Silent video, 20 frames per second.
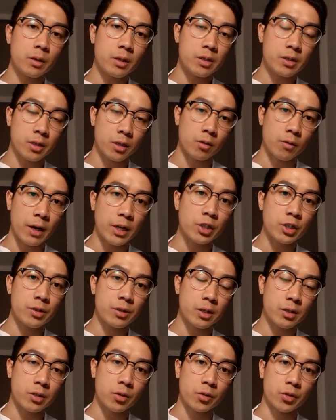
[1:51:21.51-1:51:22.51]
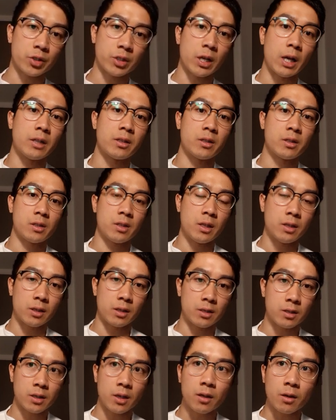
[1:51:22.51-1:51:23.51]
considerations that social scientists need to
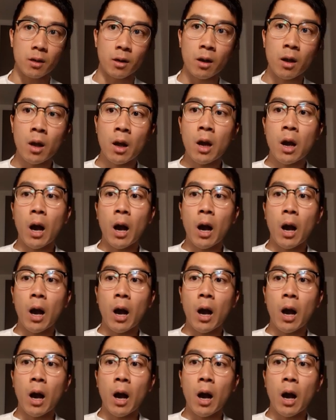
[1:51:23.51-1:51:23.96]
consider,